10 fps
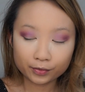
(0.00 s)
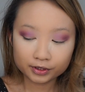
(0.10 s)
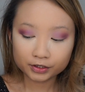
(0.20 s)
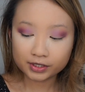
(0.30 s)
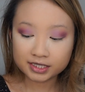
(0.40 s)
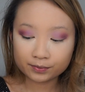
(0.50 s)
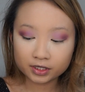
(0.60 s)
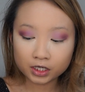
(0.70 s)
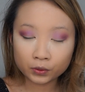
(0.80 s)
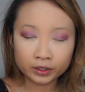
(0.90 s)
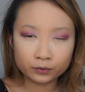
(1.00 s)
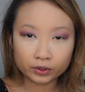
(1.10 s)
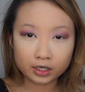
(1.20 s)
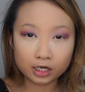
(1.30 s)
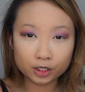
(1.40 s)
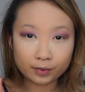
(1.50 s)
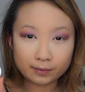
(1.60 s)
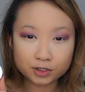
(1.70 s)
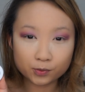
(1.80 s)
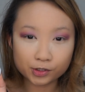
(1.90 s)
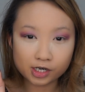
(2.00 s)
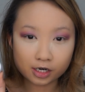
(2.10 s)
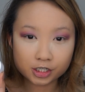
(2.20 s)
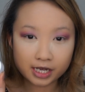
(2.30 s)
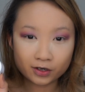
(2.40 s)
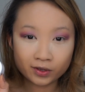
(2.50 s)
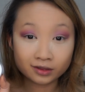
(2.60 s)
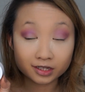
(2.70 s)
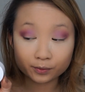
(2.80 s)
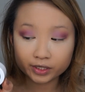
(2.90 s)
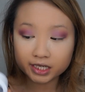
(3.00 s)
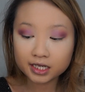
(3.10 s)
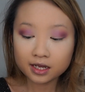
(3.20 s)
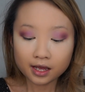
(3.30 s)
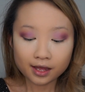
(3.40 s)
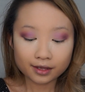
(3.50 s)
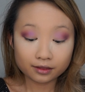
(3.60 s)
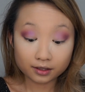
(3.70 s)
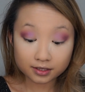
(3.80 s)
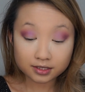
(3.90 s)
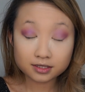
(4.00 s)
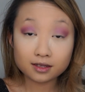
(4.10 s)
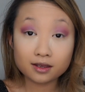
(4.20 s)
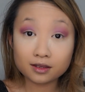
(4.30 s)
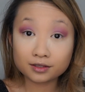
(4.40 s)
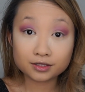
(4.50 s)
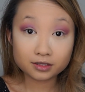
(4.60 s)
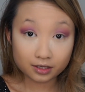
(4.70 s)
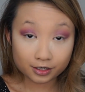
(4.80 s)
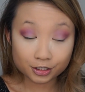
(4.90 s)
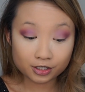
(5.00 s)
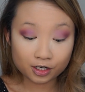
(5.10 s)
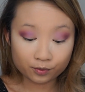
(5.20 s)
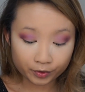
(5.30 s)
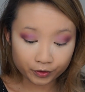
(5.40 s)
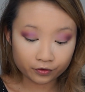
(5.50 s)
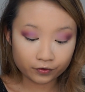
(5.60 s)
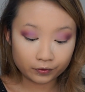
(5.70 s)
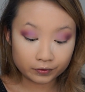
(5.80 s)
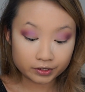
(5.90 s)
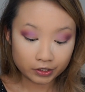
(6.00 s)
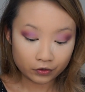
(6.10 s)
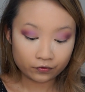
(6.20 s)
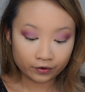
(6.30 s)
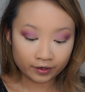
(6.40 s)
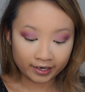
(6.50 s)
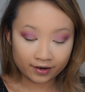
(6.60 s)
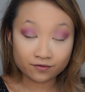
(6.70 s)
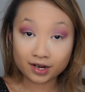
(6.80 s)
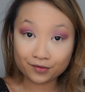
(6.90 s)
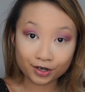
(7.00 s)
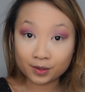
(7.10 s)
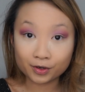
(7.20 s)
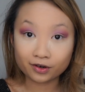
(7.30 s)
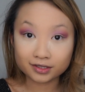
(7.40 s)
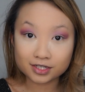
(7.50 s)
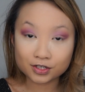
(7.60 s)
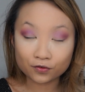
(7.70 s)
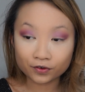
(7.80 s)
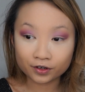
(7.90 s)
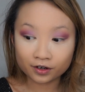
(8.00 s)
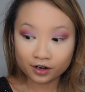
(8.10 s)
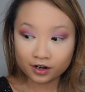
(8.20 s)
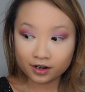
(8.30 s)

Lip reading: purple in the crease, I'm gonna go in with Colourpop Super Shock Shadow in Liberty. This is such a beautiful silver. Like, I've never come across a silver